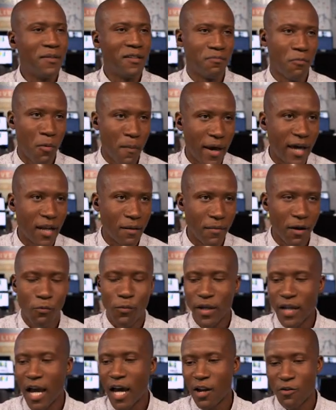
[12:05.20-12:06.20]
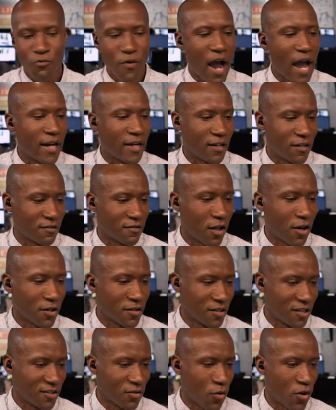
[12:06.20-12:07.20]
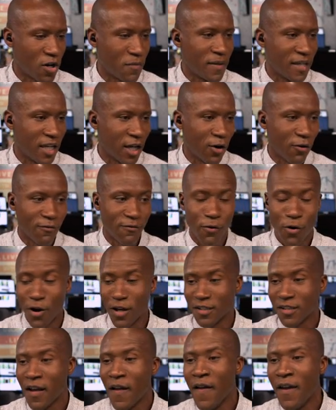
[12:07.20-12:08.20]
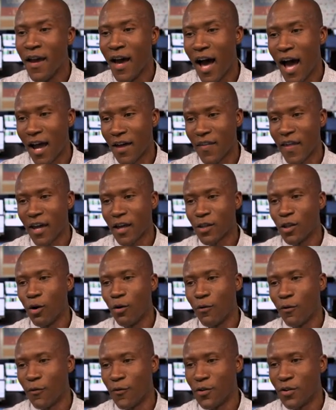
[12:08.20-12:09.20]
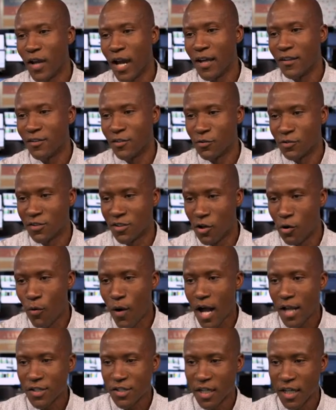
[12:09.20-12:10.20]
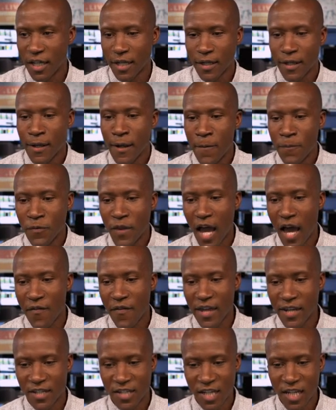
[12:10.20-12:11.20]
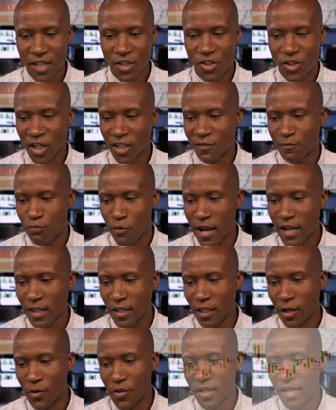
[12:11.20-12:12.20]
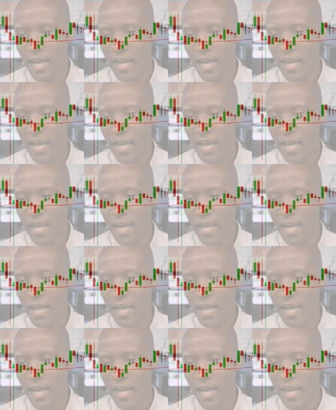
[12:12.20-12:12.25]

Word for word: is momentum, and we got to ride it as long as it's going to be here for us. That Clover, for you guys that are still watching it, that did just break low of the